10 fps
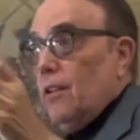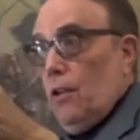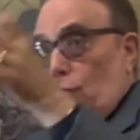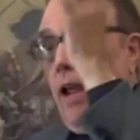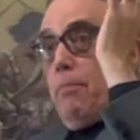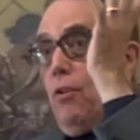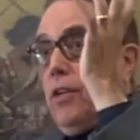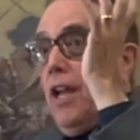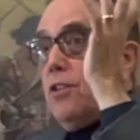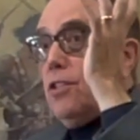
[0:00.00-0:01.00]
to grab your
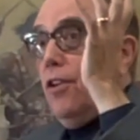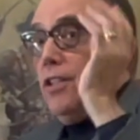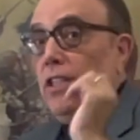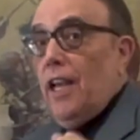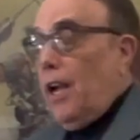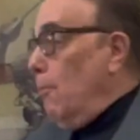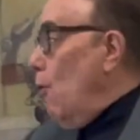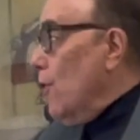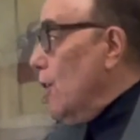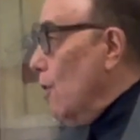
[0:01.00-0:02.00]
attention, to say, come
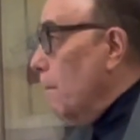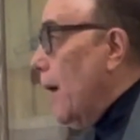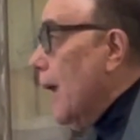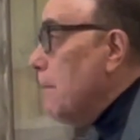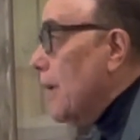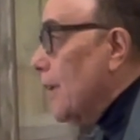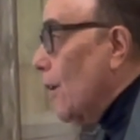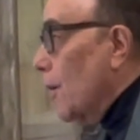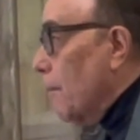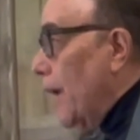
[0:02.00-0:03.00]
over here and buy me,
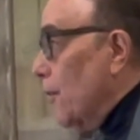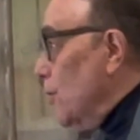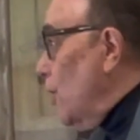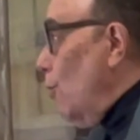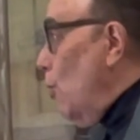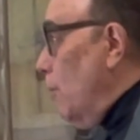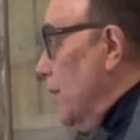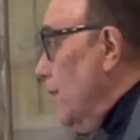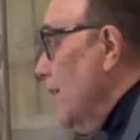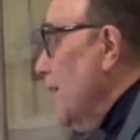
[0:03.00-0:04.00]
young man or young
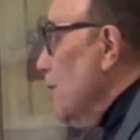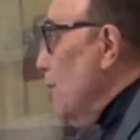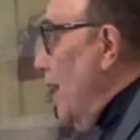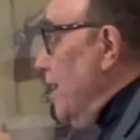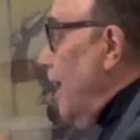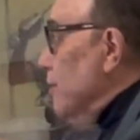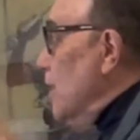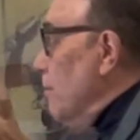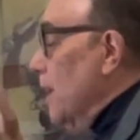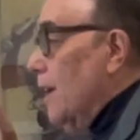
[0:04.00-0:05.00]
woman. You had to have
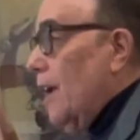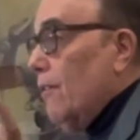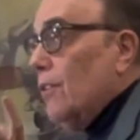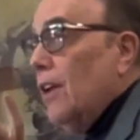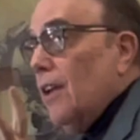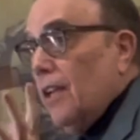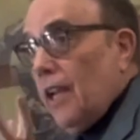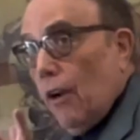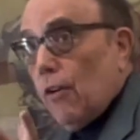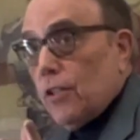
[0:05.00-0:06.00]
something kind of
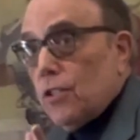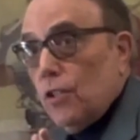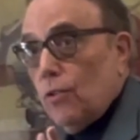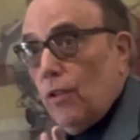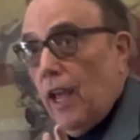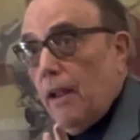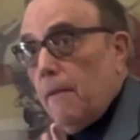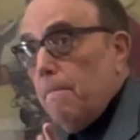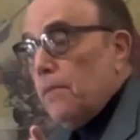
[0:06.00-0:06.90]
garish to do that.